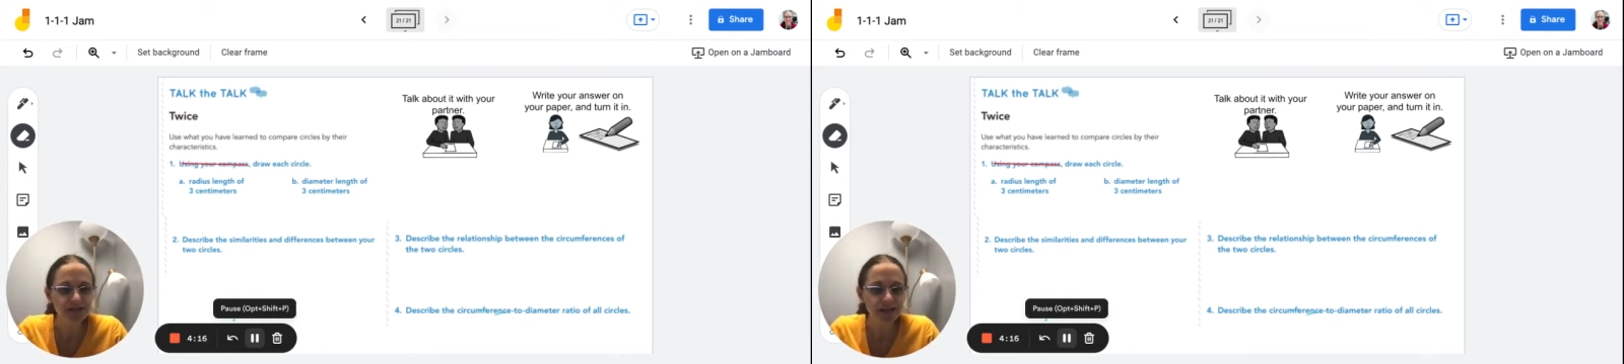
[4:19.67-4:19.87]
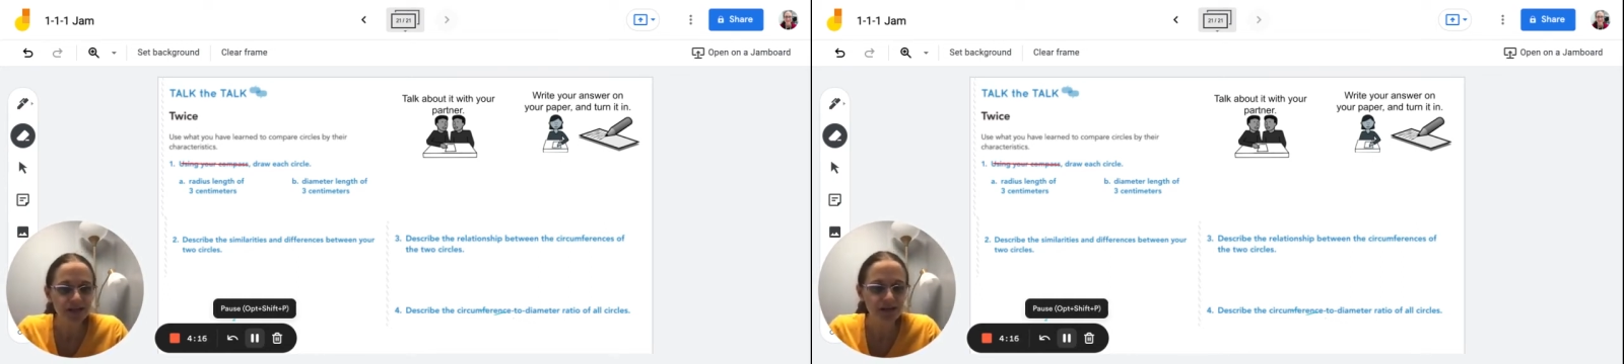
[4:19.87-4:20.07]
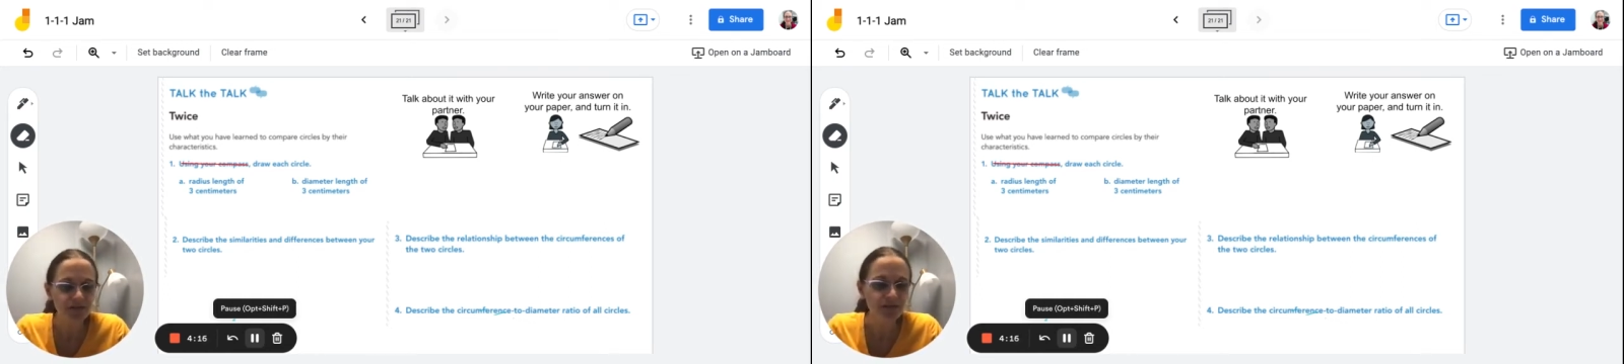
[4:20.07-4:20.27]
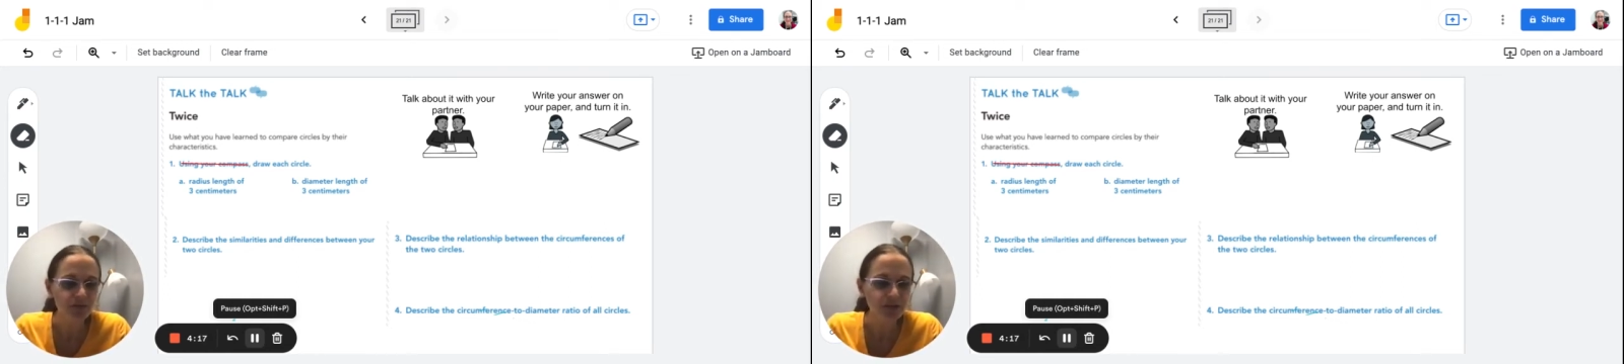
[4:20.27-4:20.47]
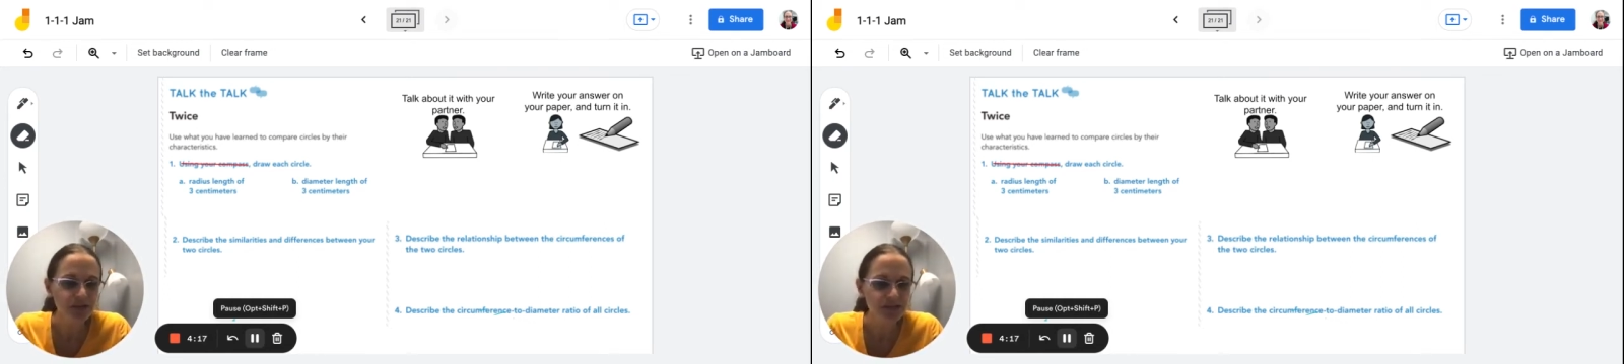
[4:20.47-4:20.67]
length of
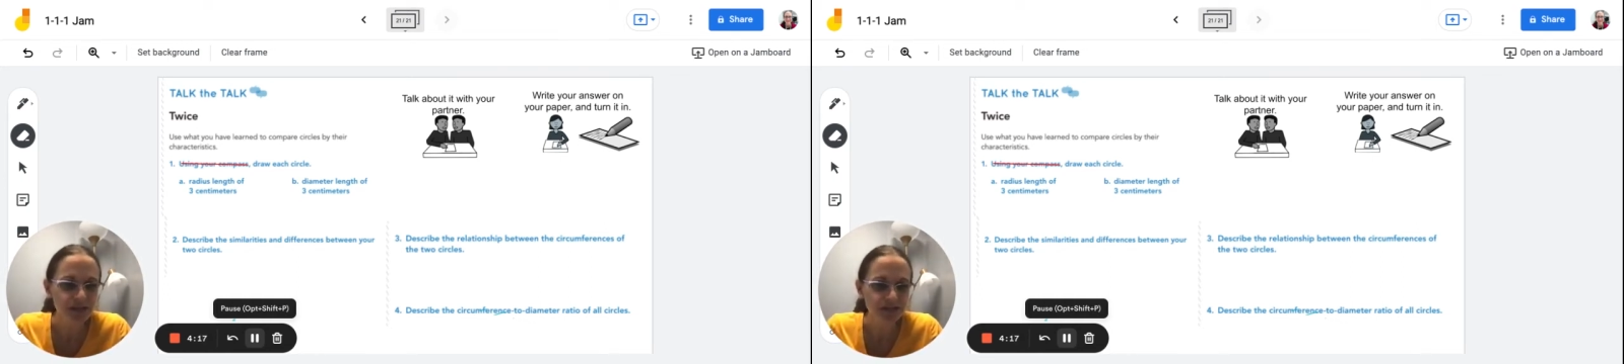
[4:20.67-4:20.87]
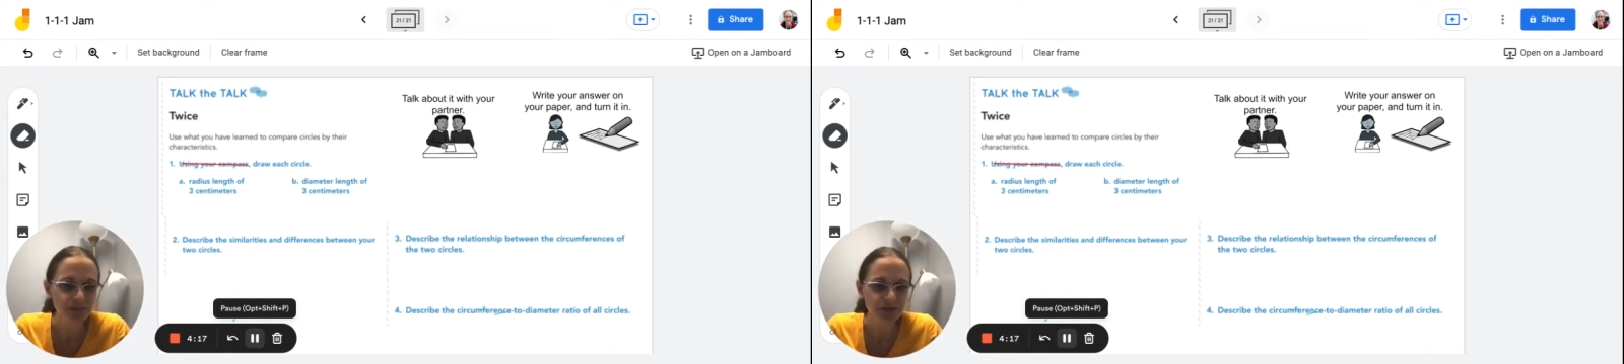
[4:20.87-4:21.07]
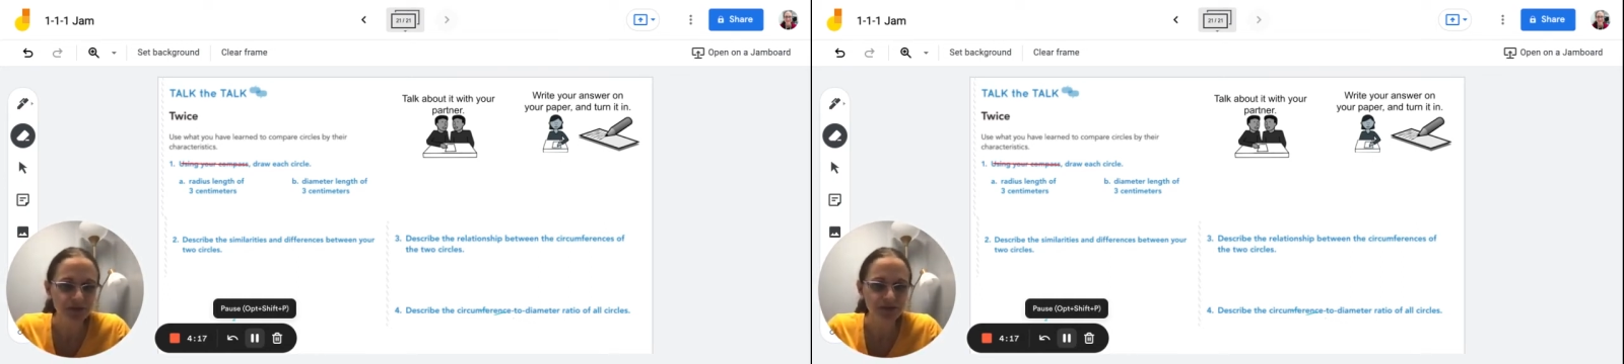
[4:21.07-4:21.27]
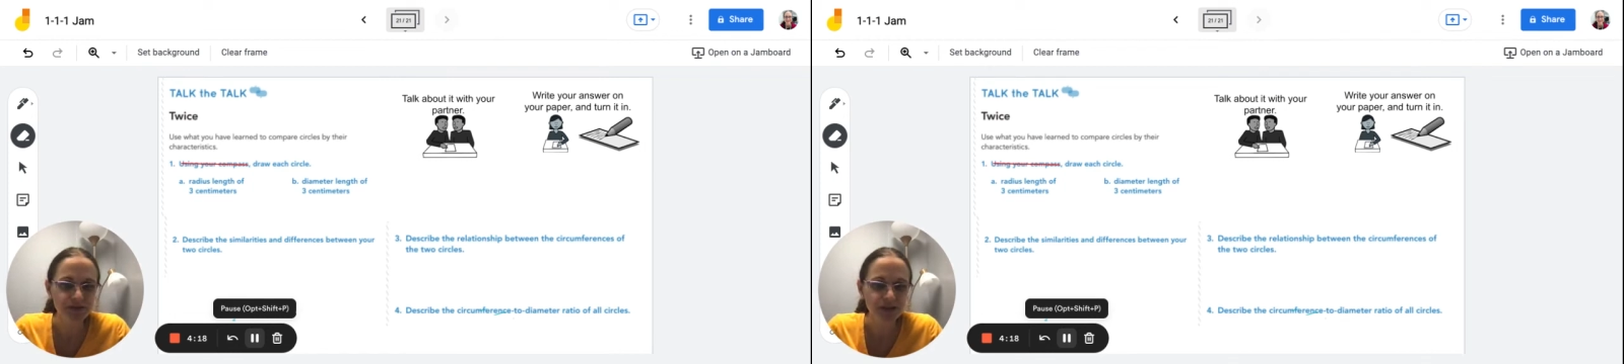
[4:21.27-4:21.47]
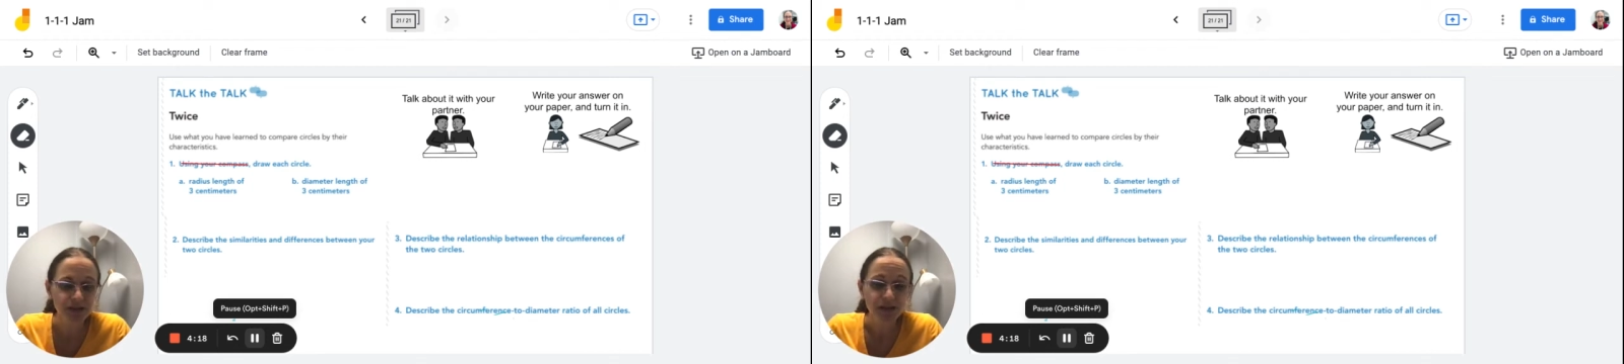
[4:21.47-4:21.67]
3 centimeters.